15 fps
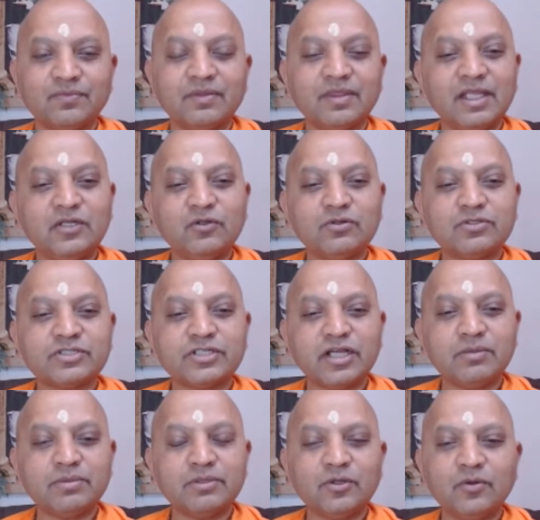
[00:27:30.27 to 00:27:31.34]
Then you will
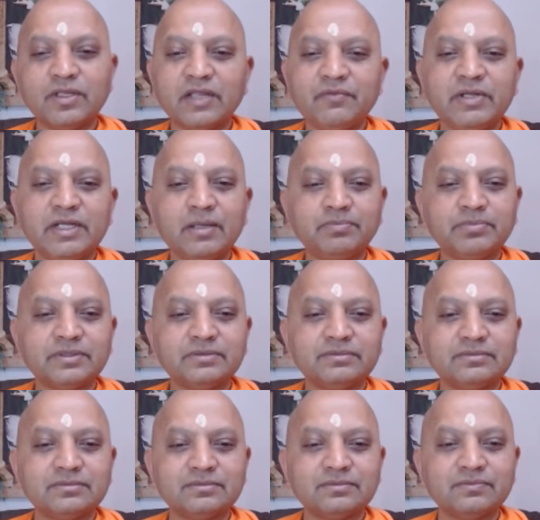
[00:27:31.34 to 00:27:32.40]
stop, you will give it up.
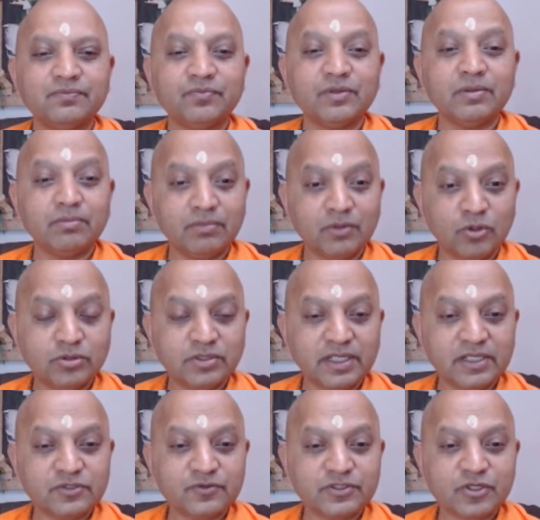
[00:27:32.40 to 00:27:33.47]
Good
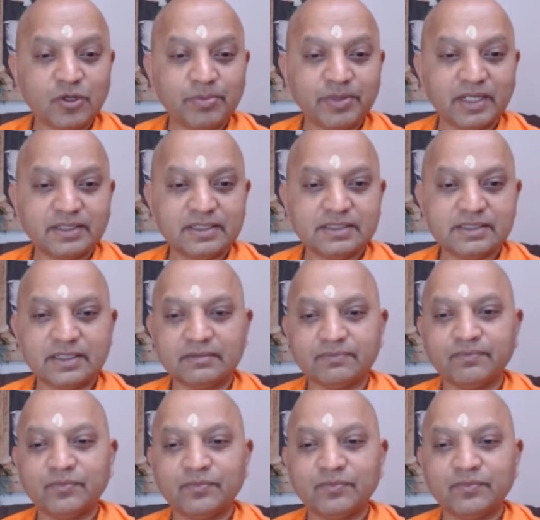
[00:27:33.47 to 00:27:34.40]
things which you are practicing,